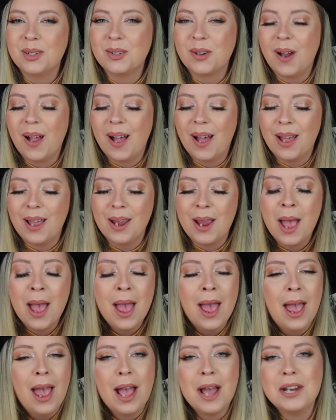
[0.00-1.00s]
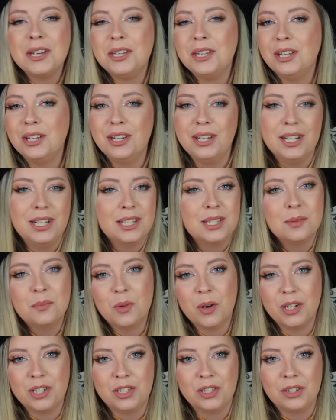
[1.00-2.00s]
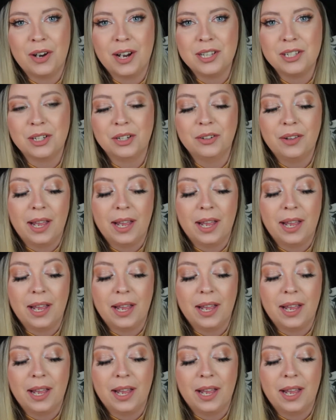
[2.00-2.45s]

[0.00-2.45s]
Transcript: dry and you need some moisturizer.